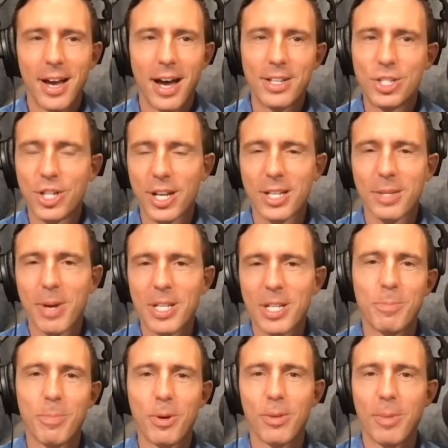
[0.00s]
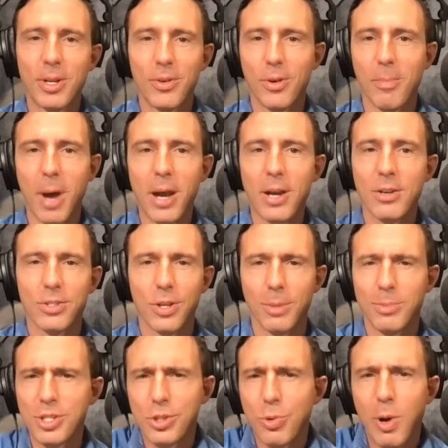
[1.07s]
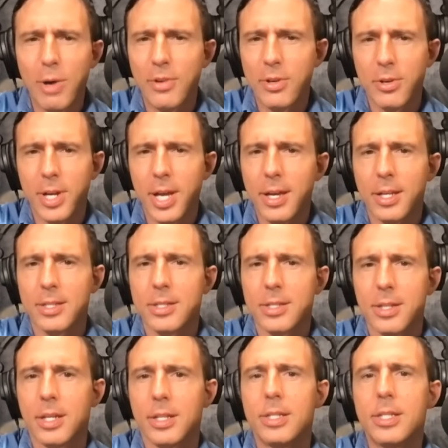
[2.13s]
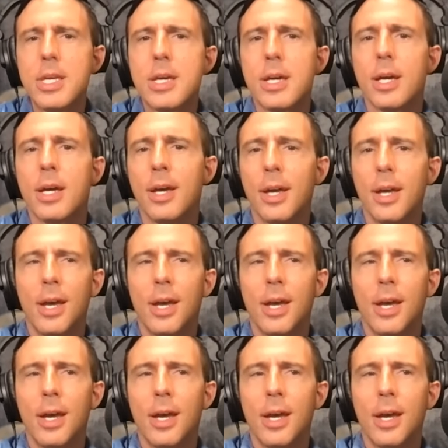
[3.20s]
I checked my sperm under a microscope, just 1200x, and I could see it.